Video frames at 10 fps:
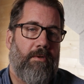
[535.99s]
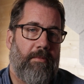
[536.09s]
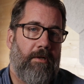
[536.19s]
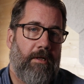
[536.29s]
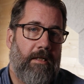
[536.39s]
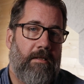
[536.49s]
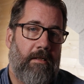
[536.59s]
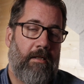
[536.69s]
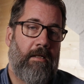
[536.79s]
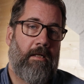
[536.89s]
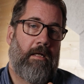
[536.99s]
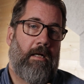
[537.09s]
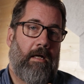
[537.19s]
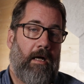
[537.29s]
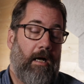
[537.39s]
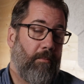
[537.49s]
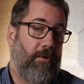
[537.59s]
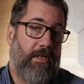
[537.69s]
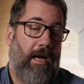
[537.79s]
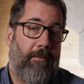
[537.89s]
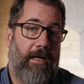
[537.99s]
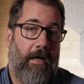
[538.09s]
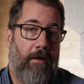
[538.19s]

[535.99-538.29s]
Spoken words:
to be honest, and we'll see how we get